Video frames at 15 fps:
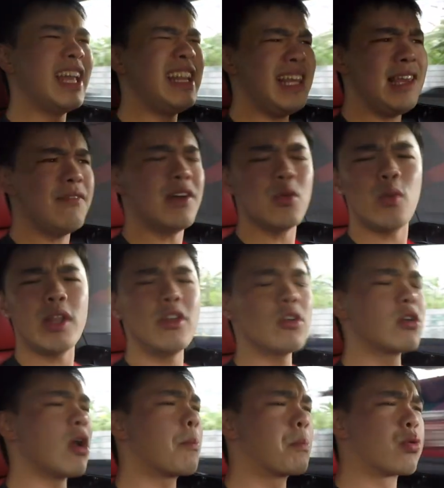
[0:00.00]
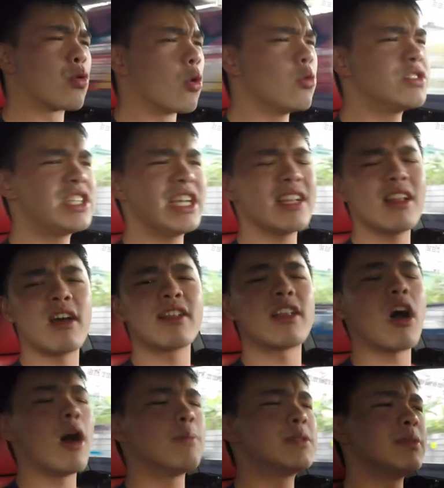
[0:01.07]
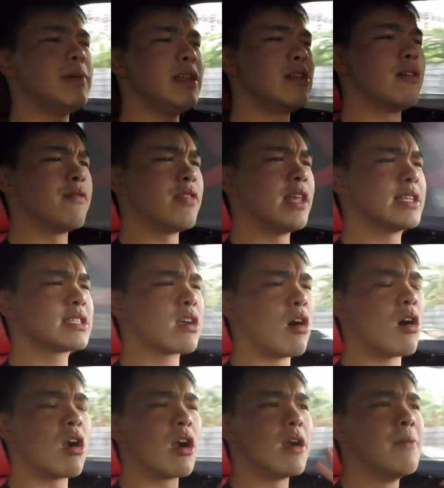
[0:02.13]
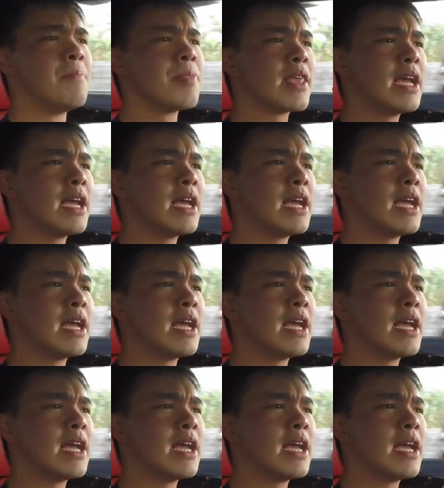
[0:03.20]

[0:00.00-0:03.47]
And even when you're approaching that top speed of this car,